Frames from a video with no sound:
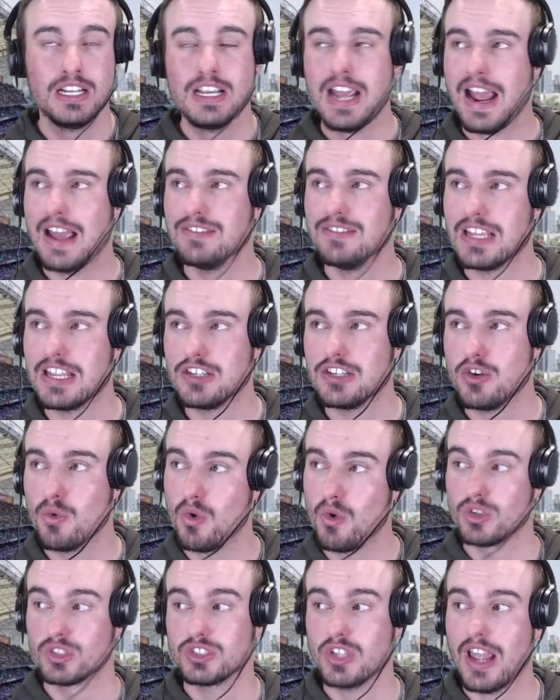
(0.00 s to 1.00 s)
And then you
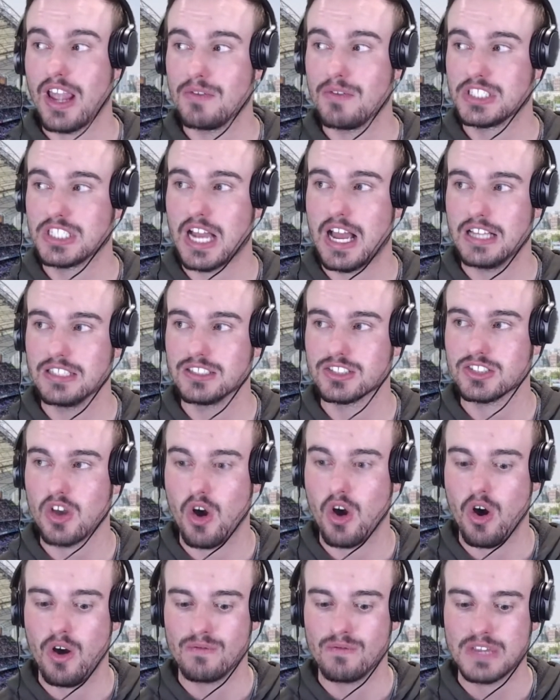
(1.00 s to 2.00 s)
also have a chance
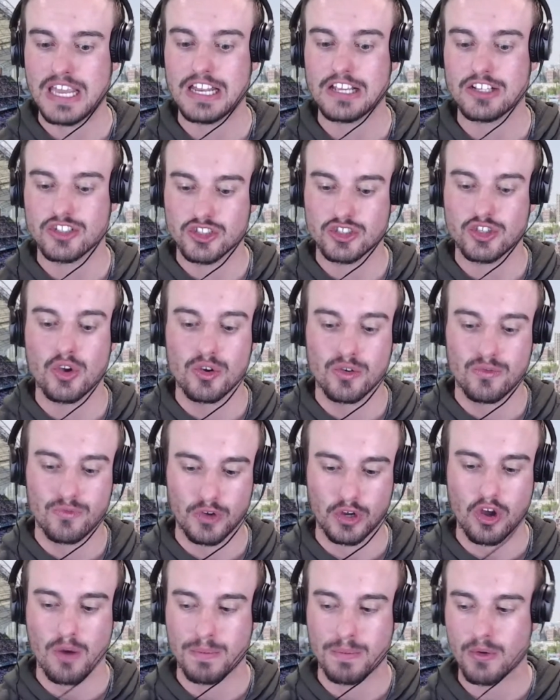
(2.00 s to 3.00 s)
of getting sued for
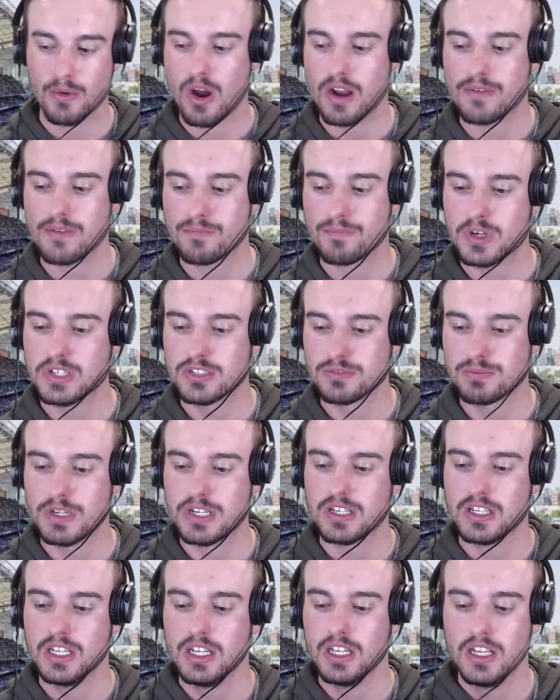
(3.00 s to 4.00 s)
copyright
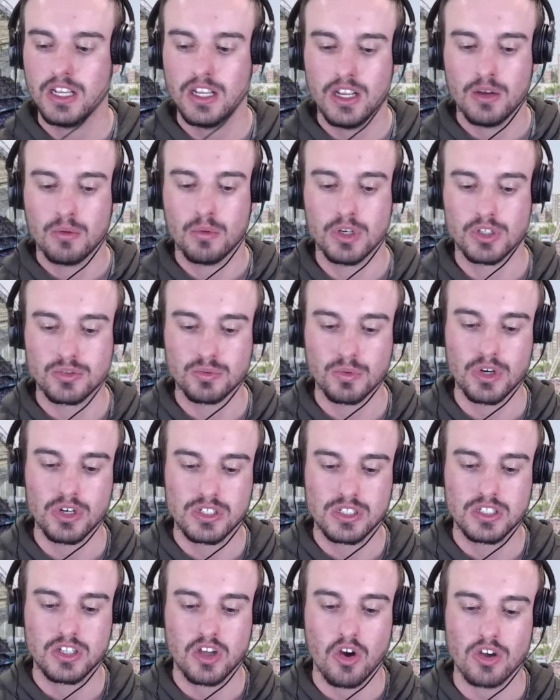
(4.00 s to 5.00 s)
infringement, which
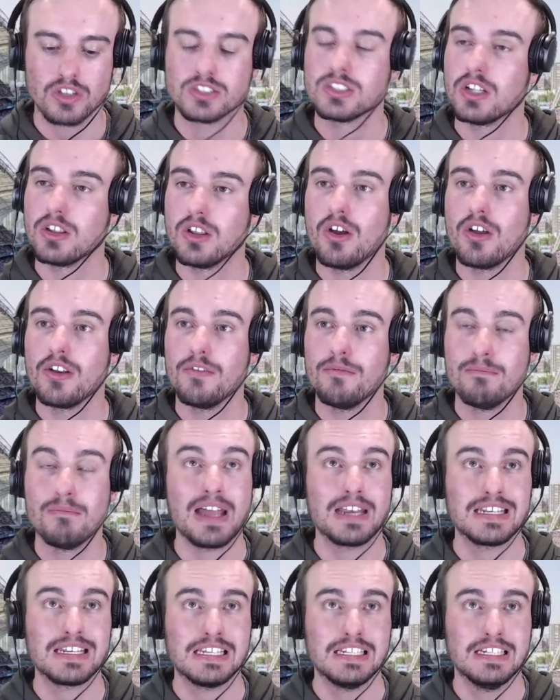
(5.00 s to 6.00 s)
would cost a lot of
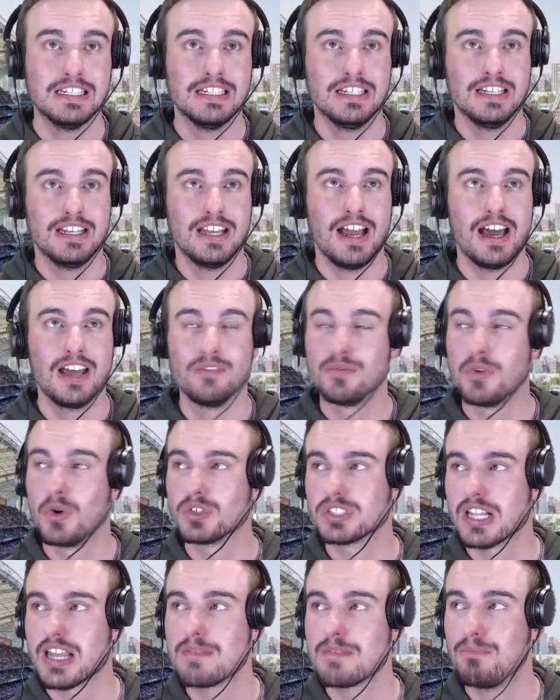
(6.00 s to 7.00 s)
money, unfortunately.